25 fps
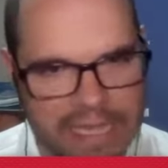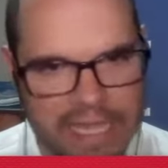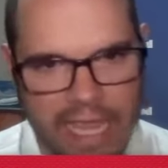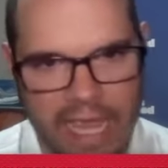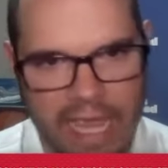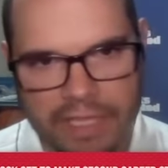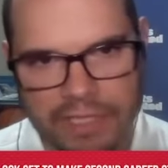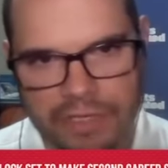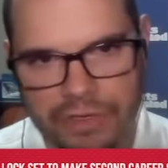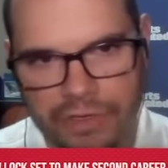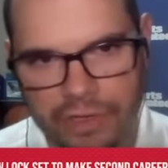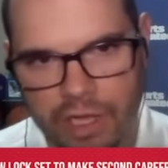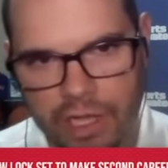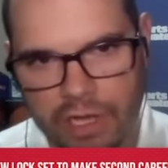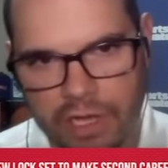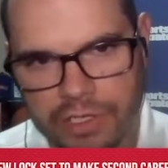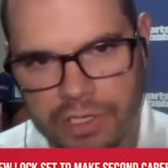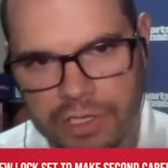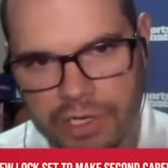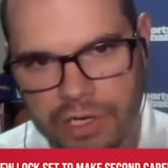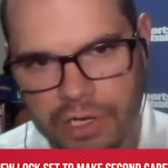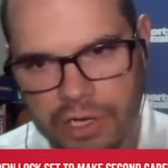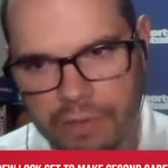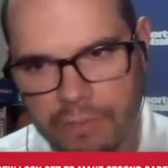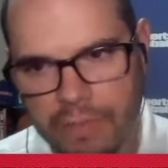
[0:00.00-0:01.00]
the answer long
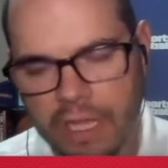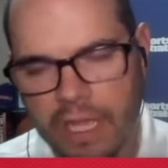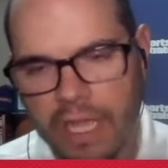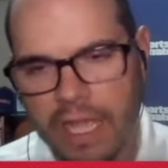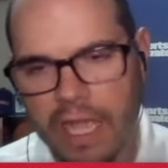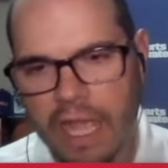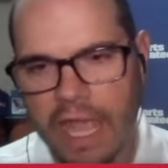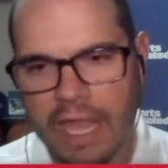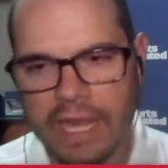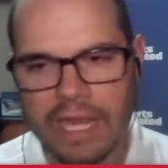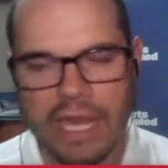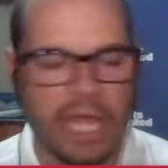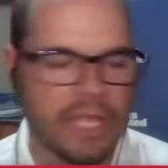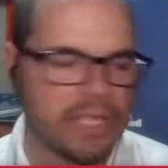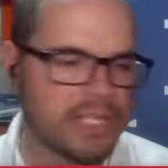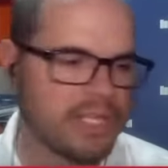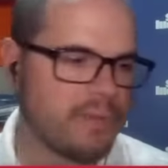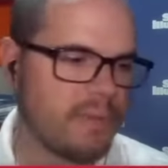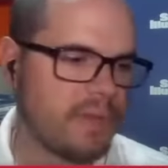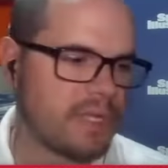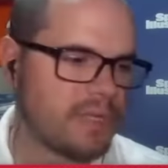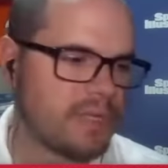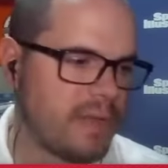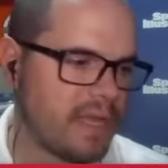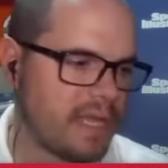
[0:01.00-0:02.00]
term, and not
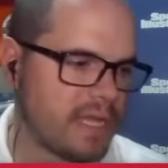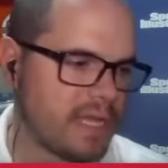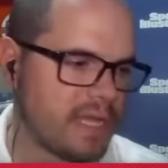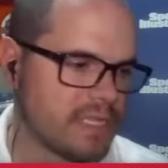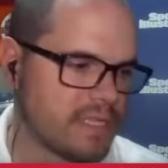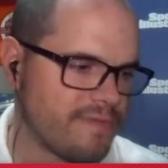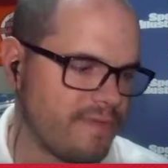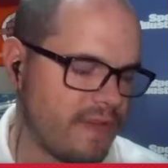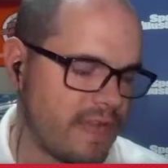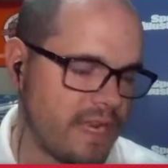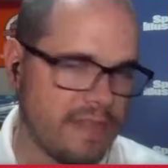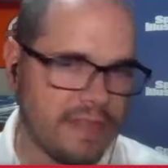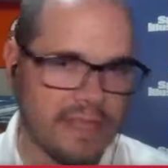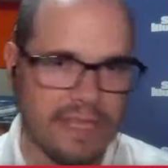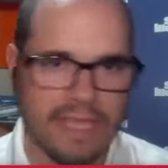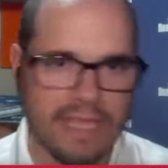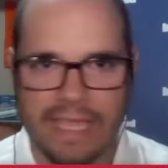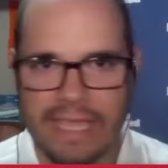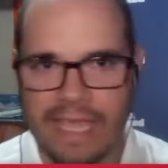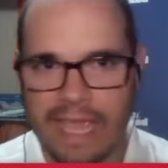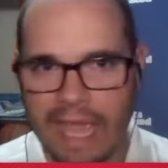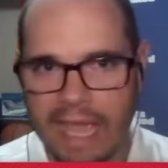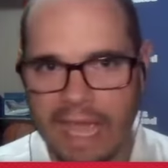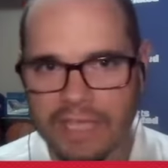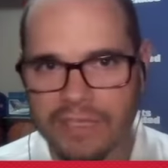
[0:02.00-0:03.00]
so much because of anything
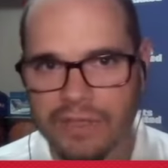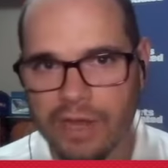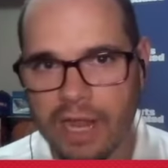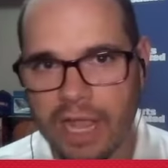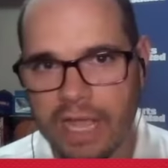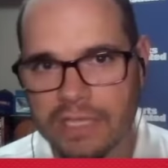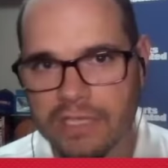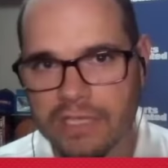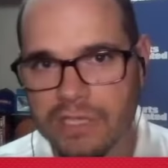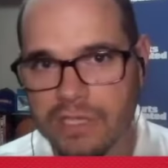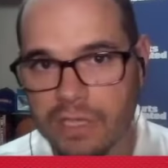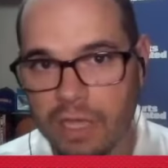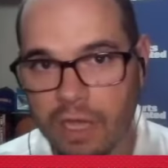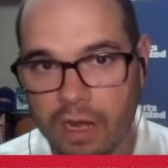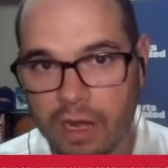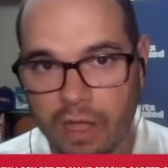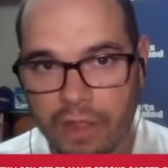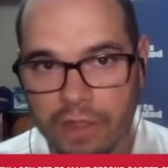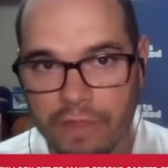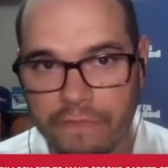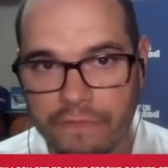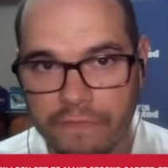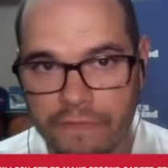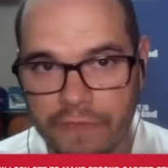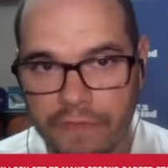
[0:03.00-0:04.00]
he has or hasn't done
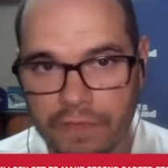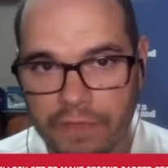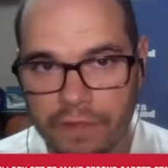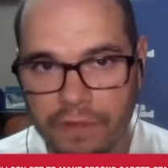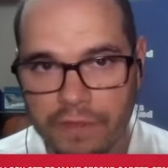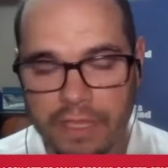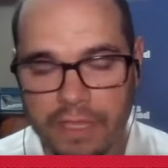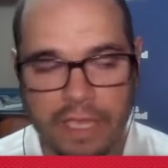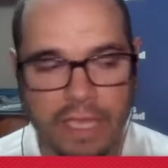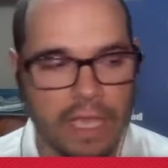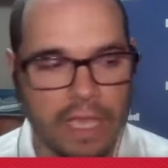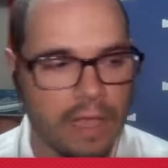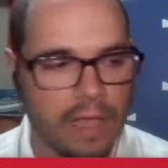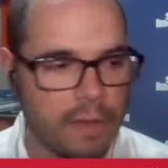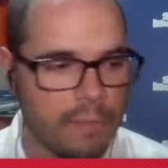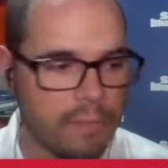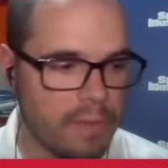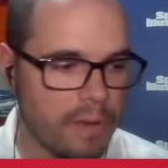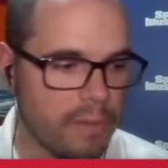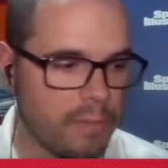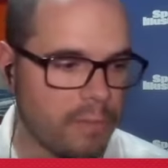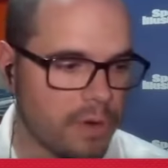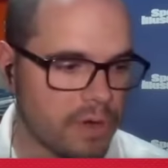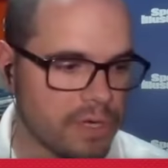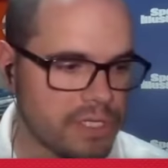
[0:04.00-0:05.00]
on the field,
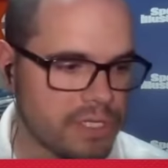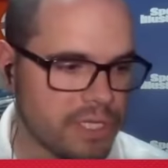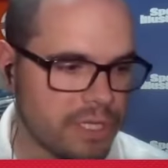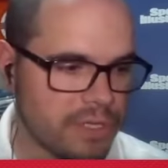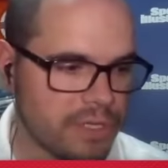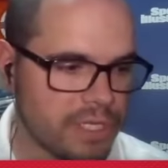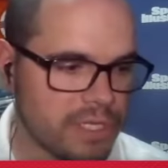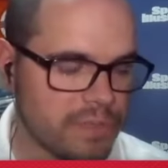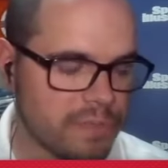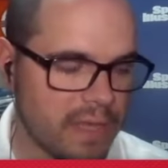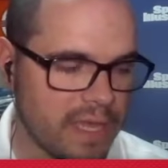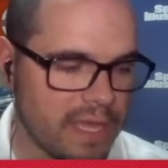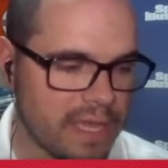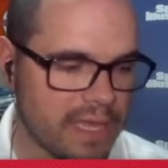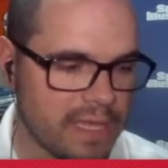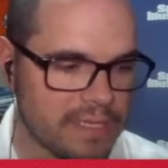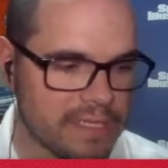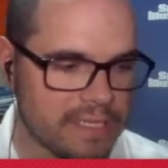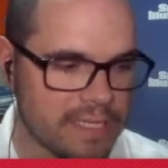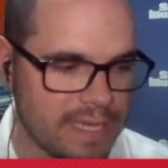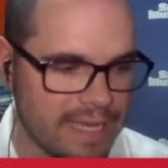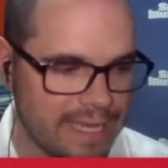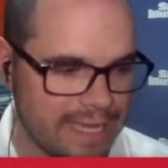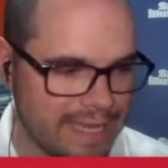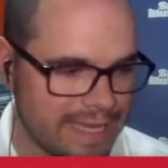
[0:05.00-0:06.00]
but more so just
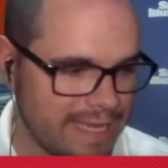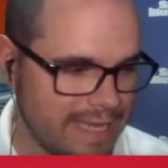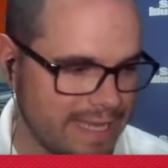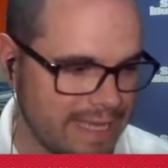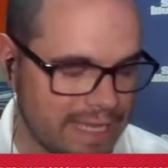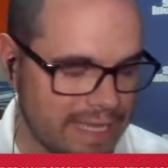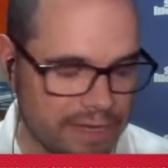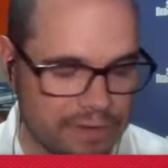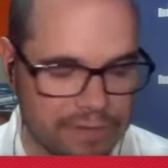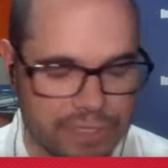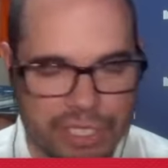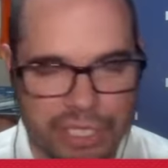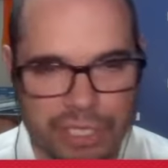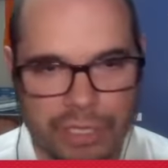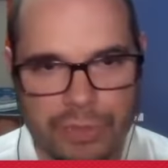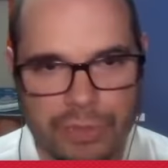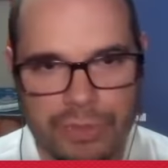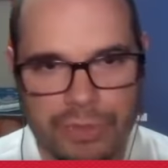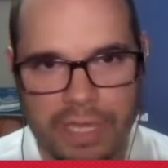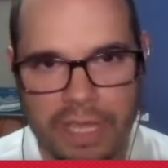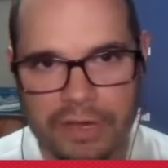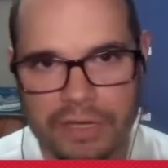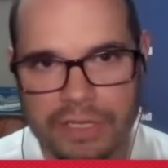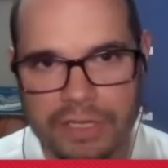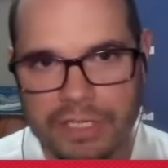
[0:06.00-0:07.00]
because you know two
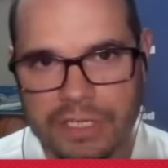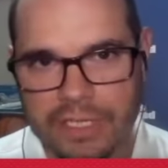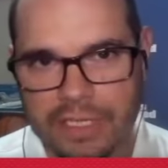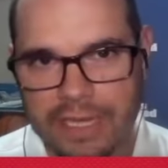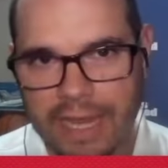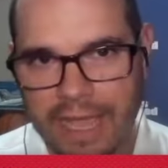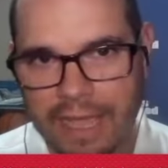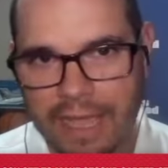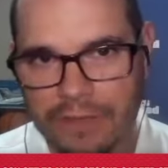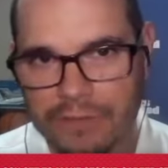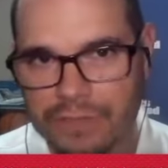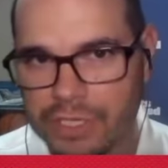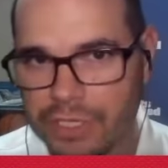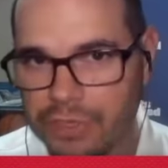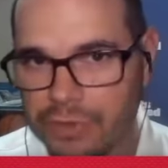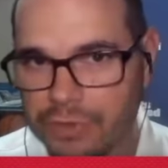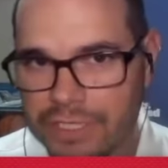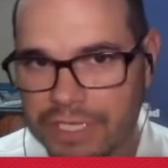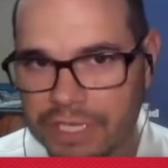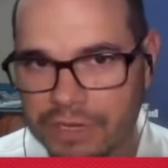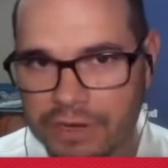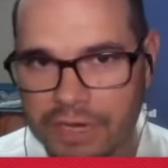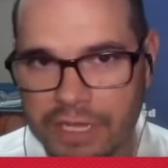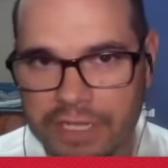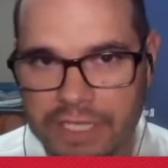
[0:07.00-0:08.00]
years now, two
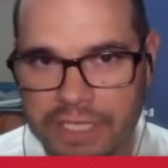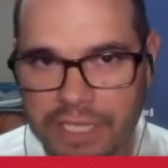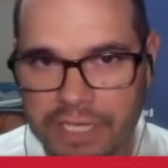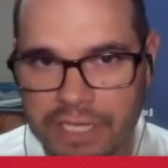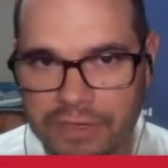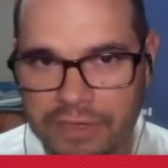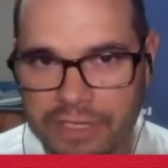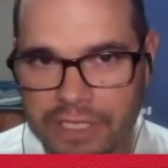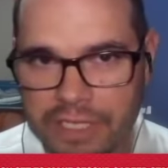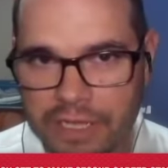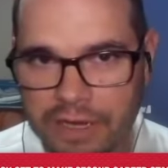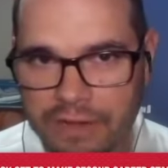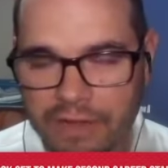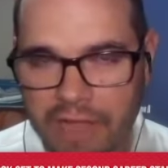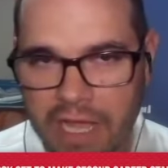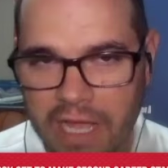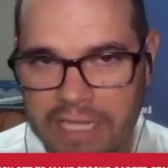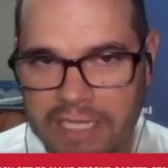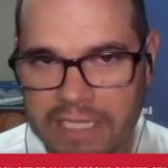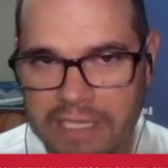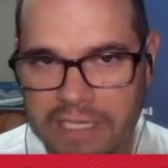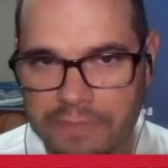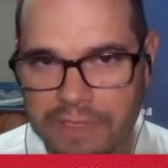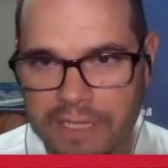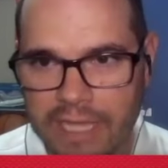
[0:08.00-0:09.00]
serious injuries that have
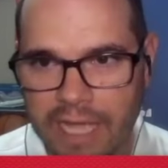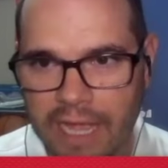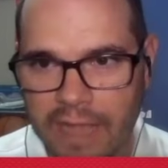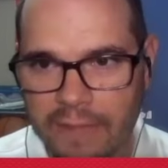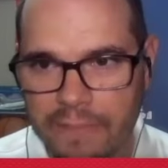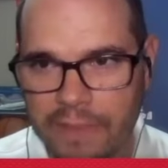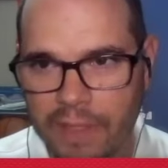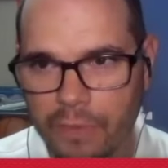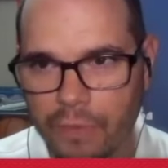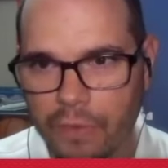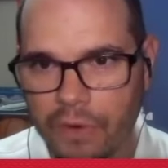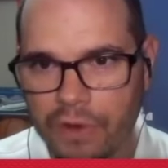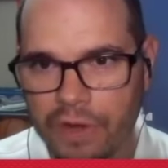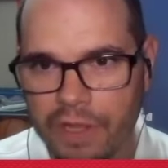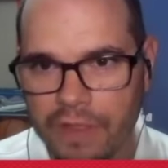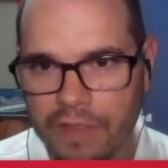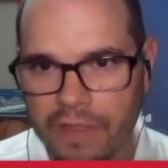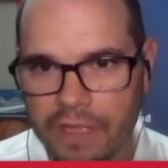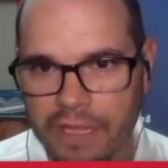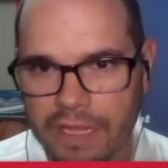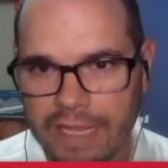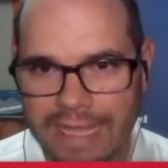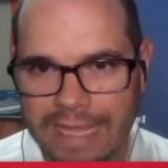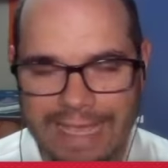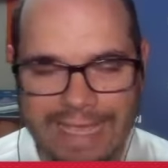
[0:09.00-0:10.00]
cost him time. They worry
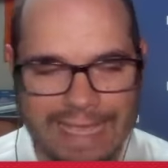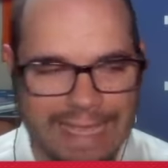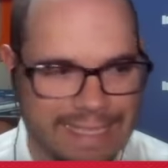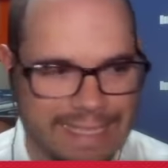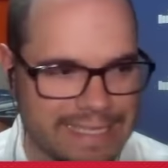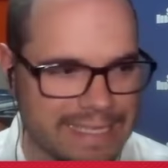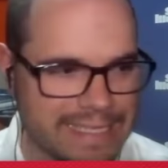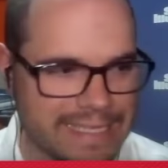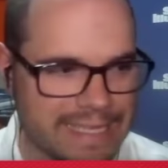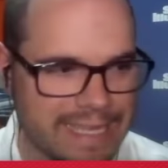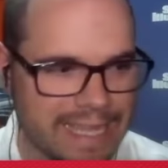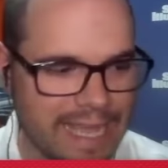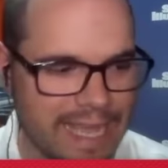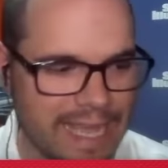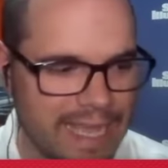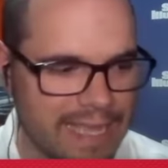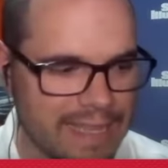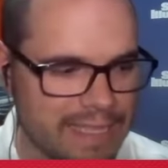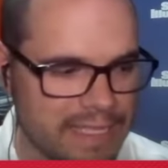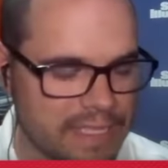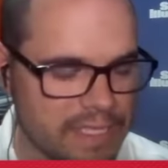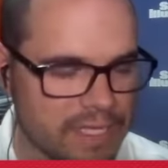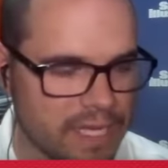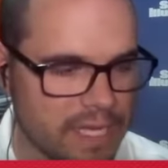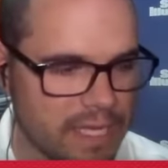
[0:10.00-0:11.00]
that is this a guy
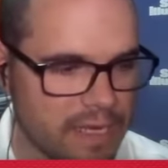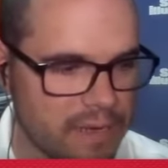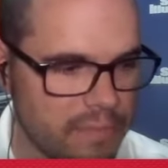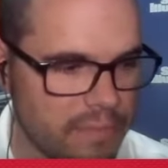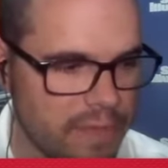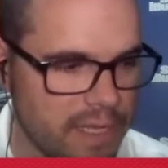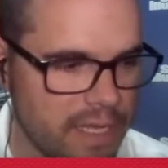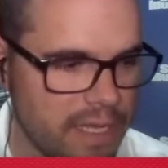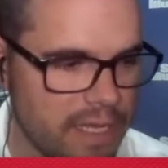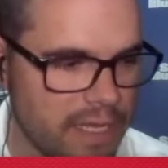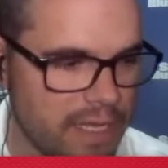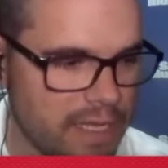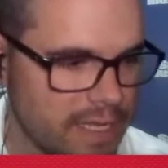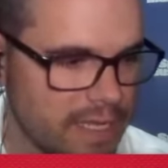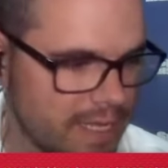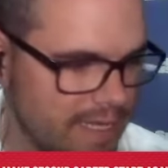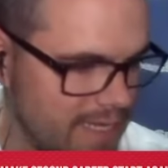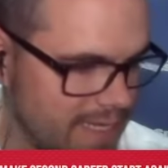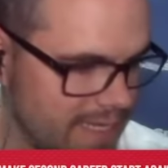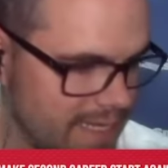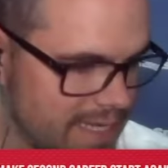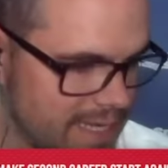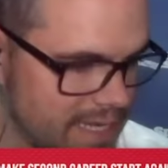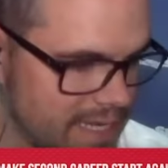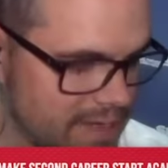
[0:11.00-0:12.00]
that's going to be,
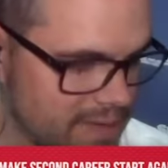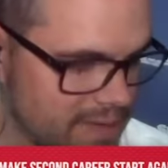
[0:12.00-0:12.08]
you